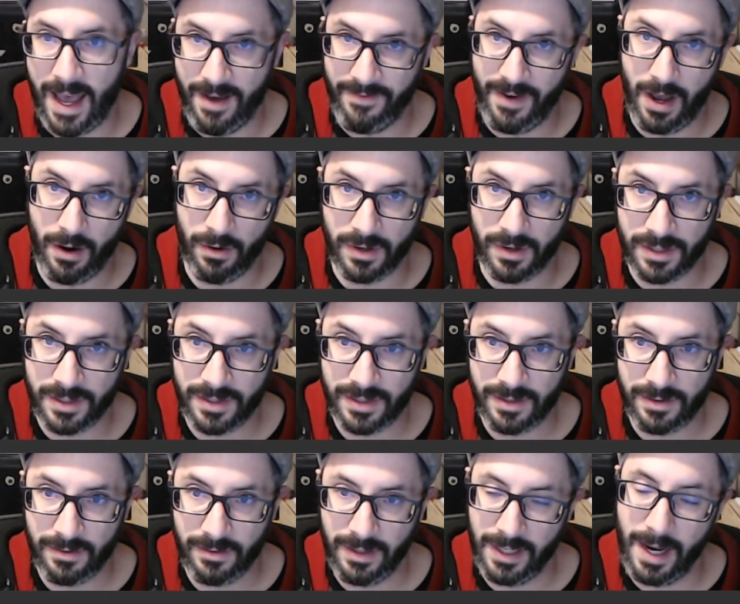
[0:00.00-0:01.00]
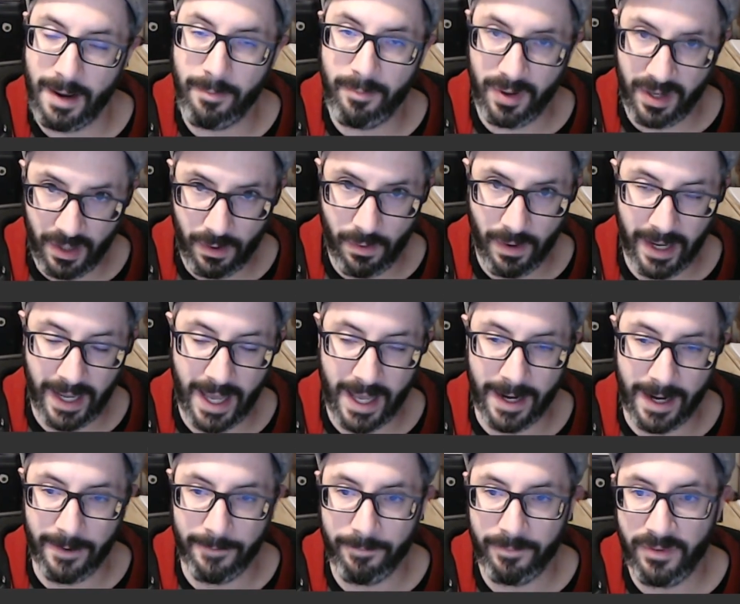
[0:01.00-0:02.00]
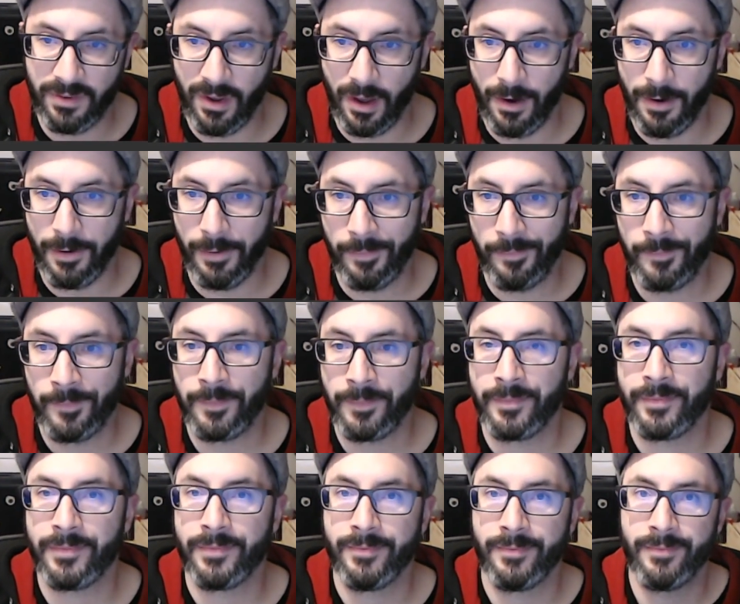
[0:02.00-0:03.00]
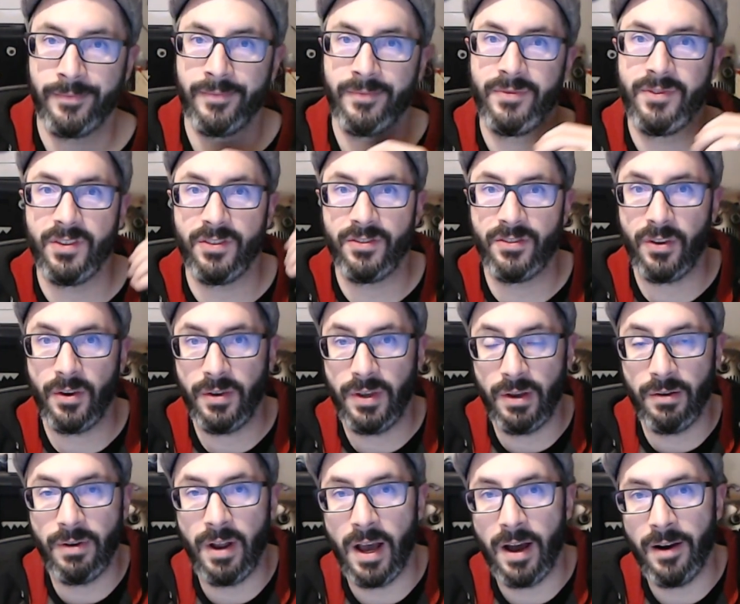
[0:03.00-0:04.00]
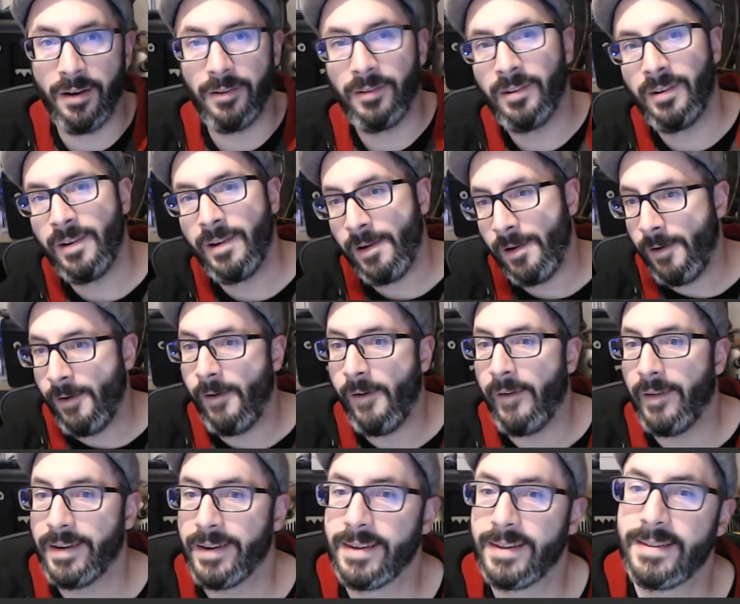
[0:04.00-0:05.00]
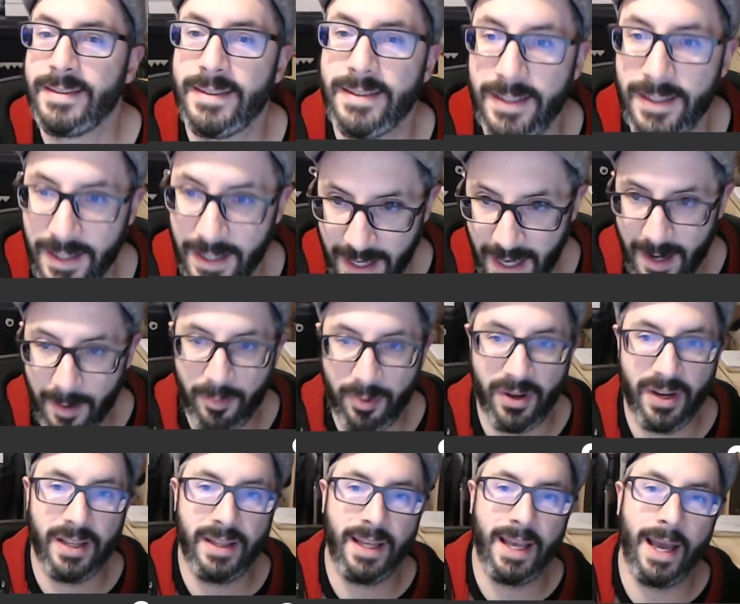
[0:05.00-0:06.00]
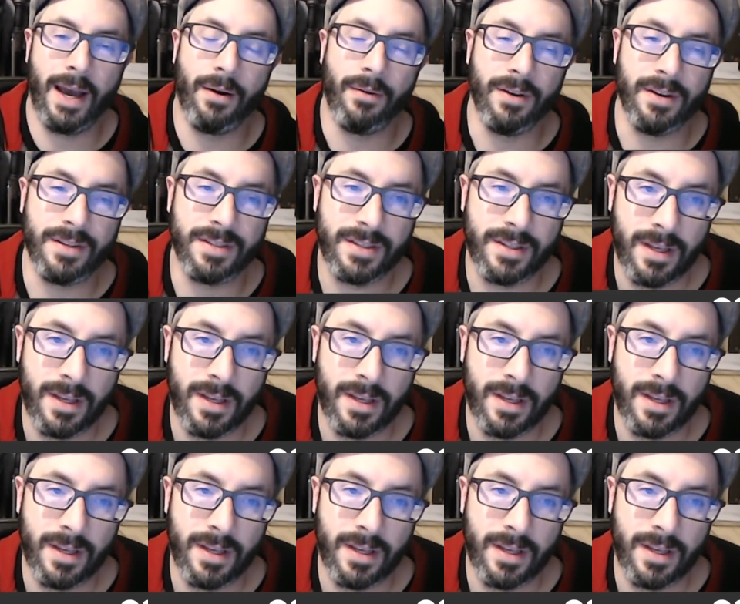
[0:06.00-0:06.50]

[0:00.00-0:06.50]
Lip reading: hours, and I'm pretty quick at it. So just so you know, you got to put in the hours.